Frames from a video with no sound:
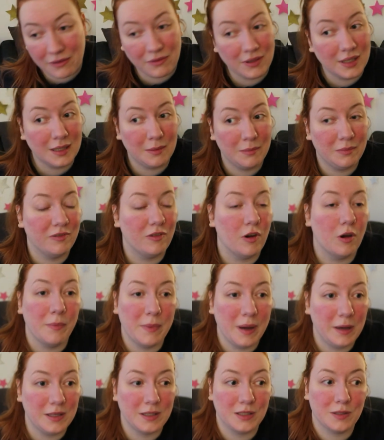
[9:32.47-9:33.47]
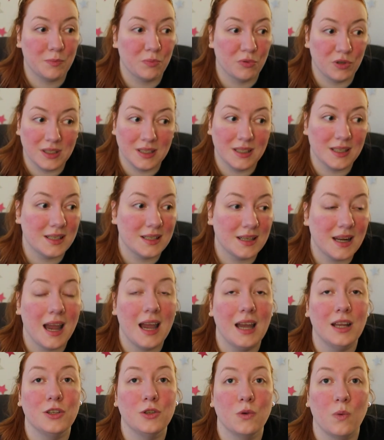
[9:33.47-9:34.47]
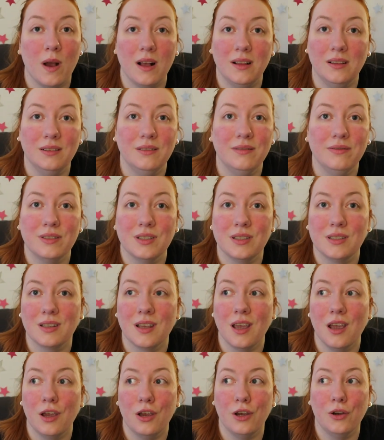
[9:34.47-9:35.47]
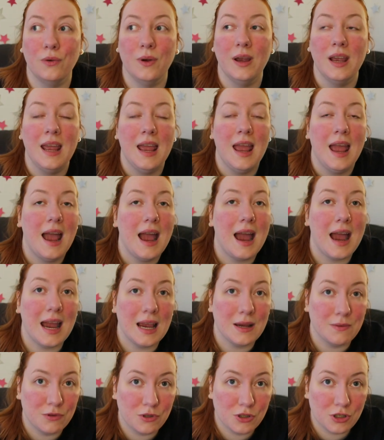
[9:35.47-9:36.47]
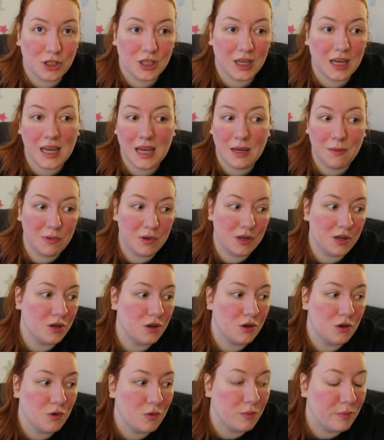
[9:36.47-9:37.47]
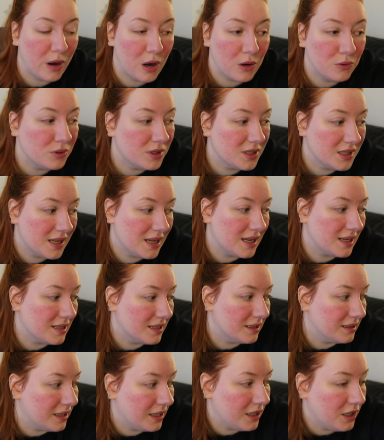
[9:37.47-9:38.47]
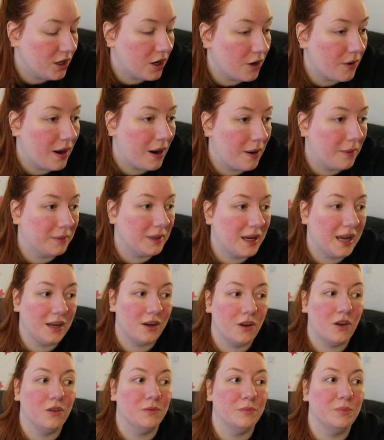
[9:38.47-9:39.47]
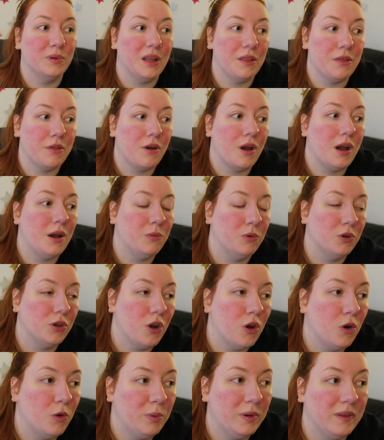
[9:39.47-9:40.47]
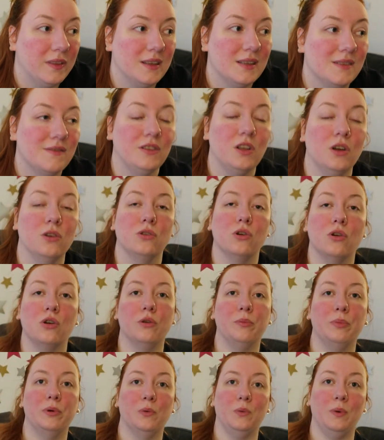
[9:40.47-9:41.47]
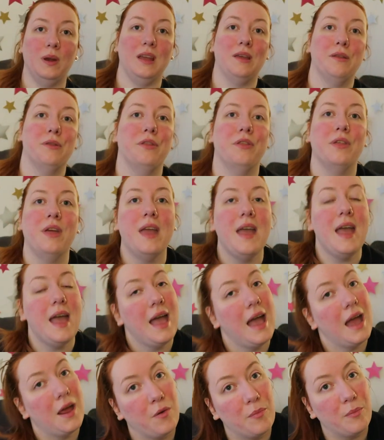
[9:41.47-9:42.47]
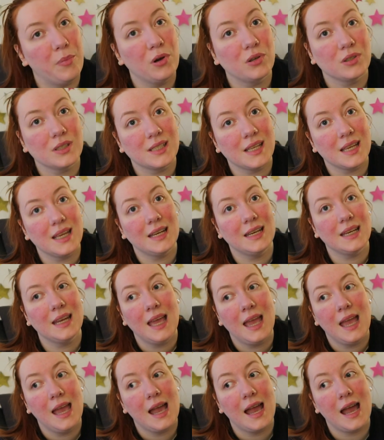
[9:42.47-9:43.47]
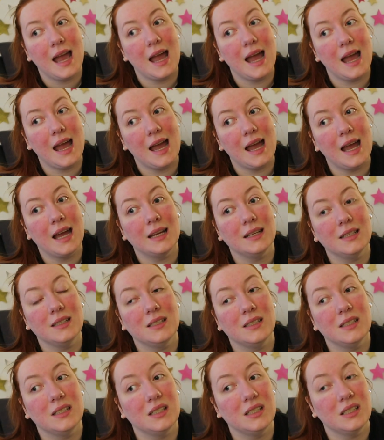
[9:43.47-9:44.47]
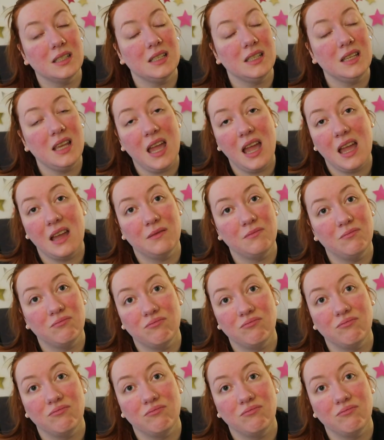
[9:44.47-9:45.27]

my reading before my sprints start at 12. So I will just keep you posted and let you know how I'm getting on. But I thought I would open this vlog up with an unboxing. And yeah,